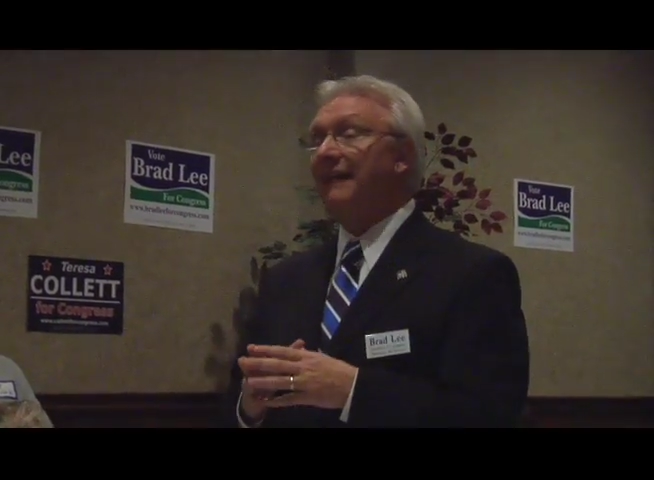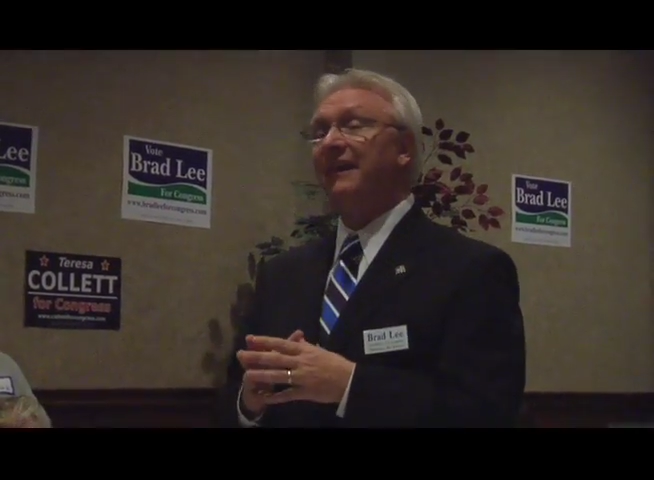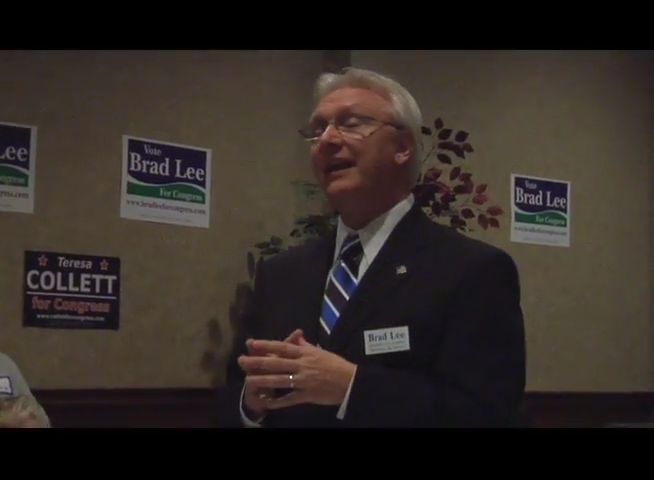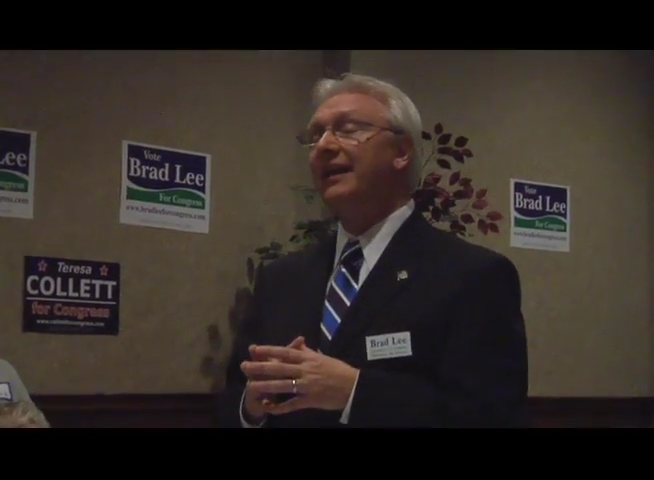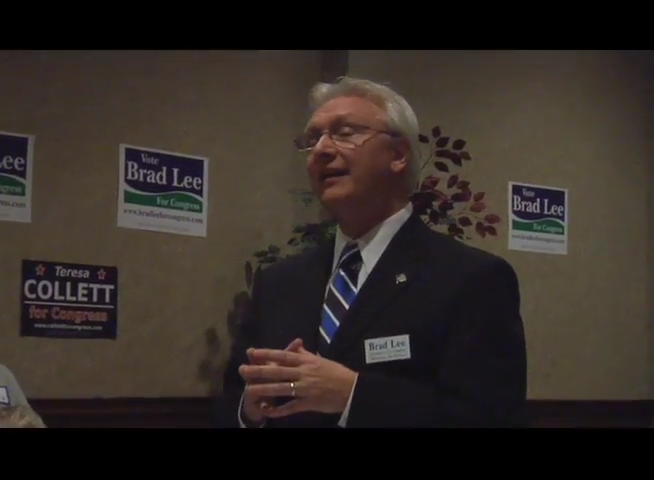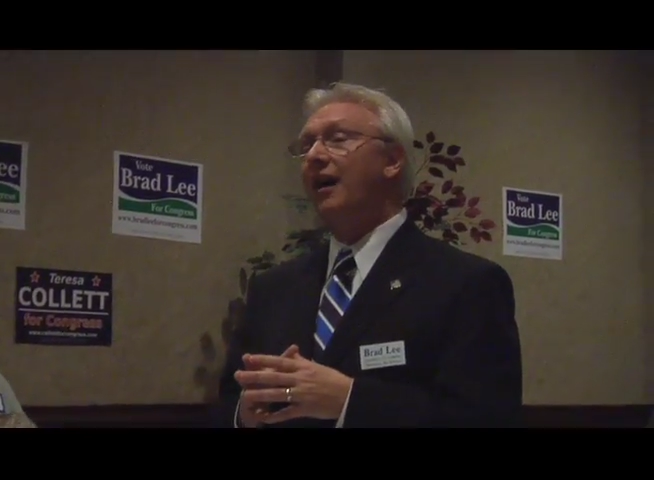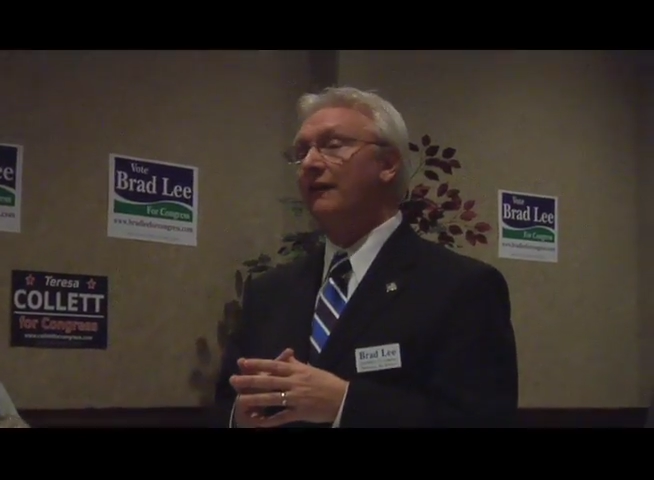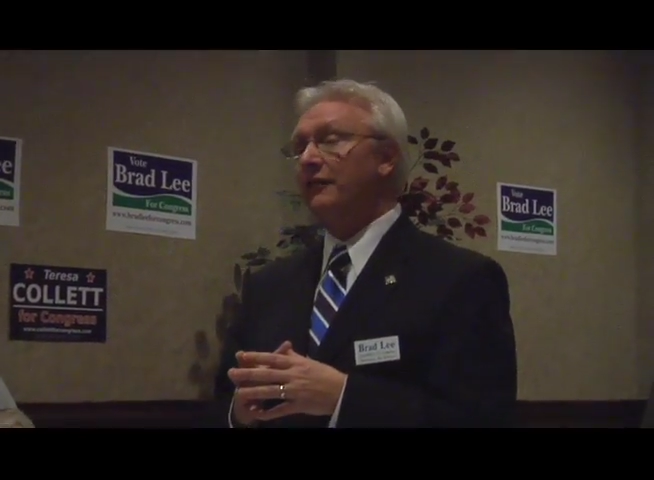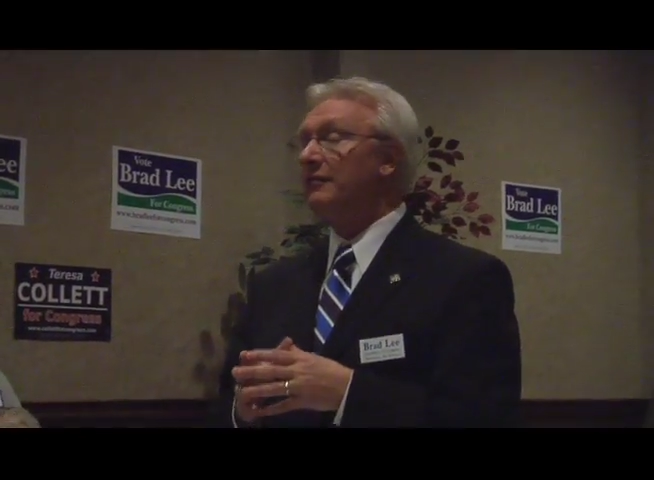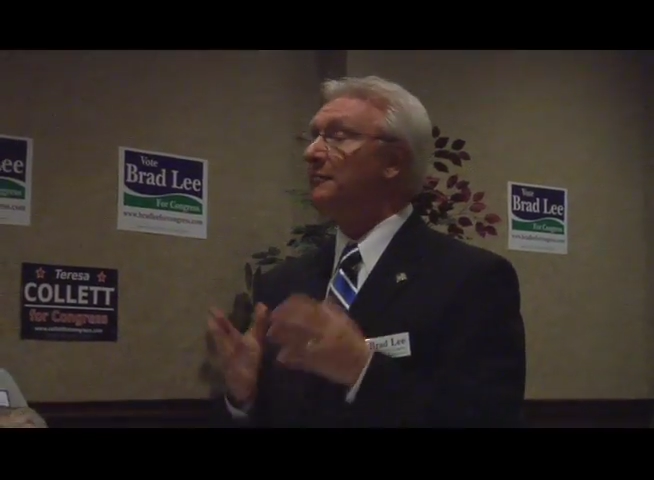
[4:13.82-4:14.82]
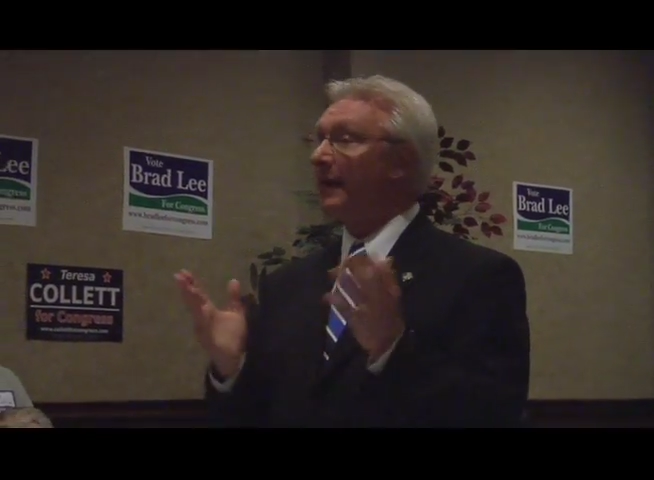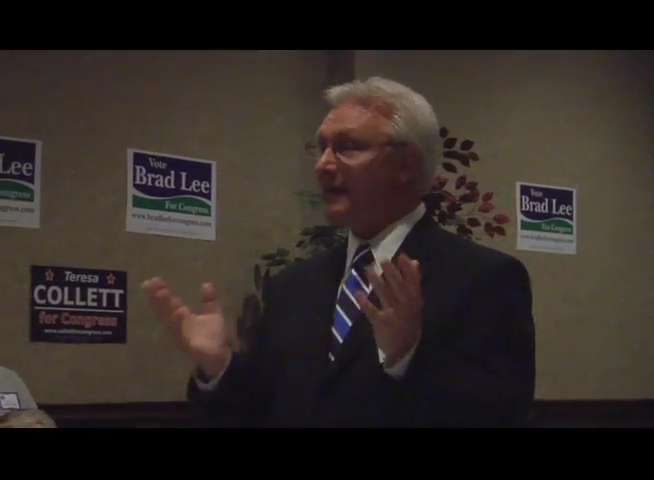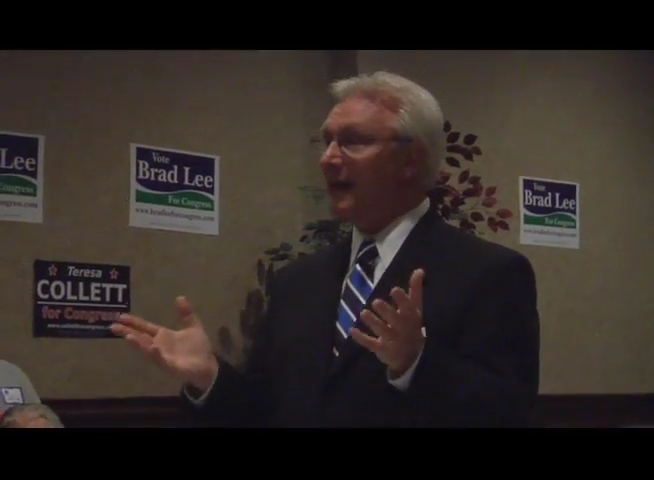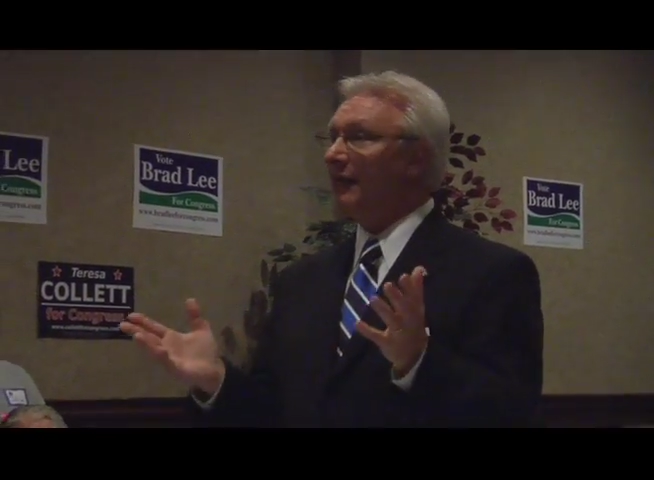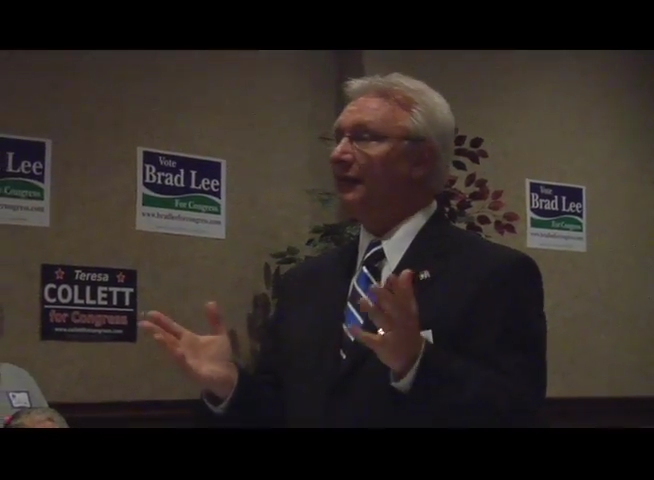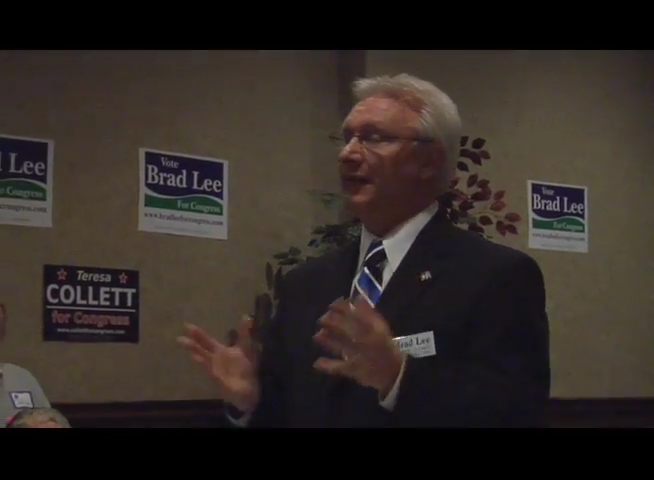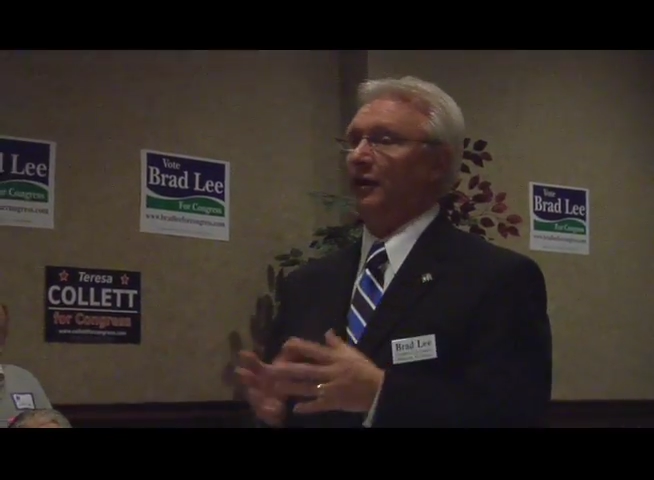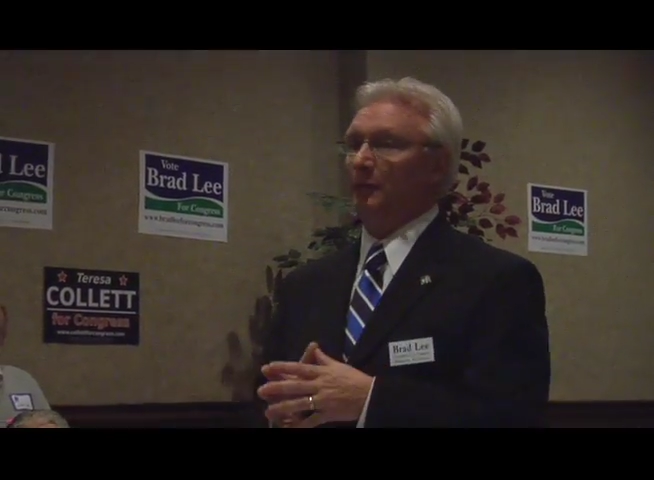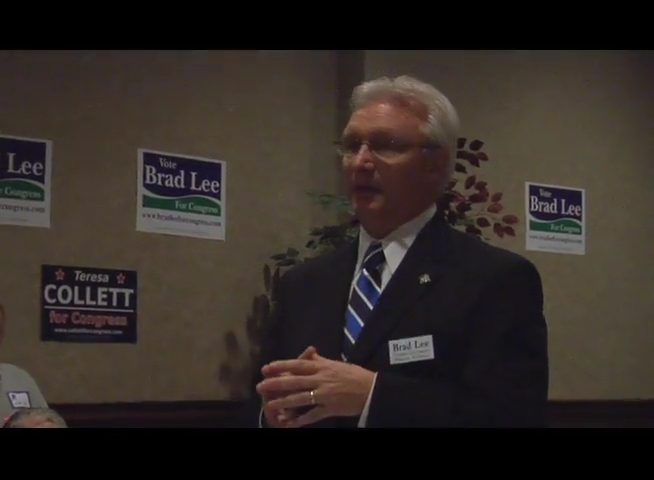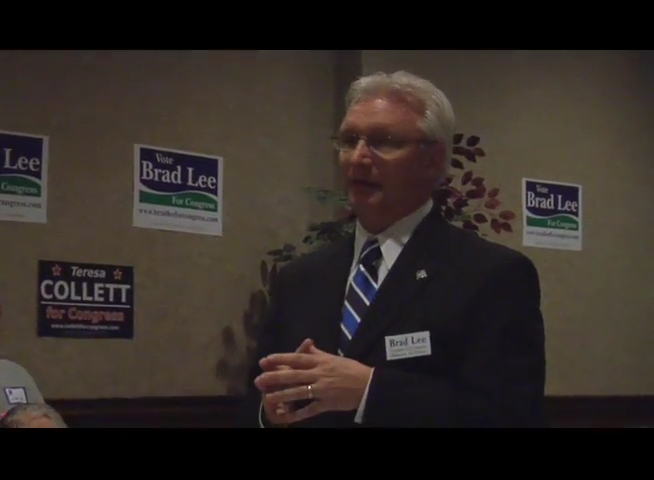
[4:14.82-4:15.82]
that they get covered by the health
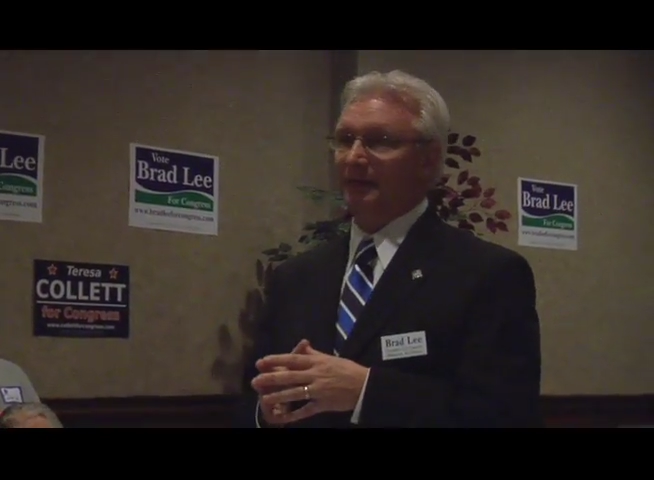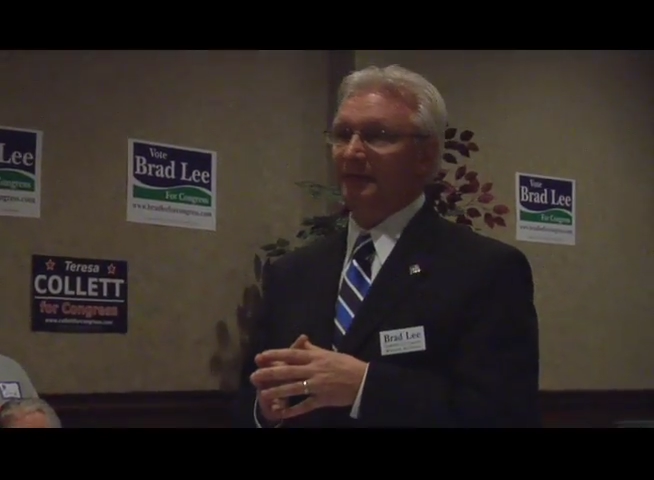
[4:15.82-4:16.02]
care bill.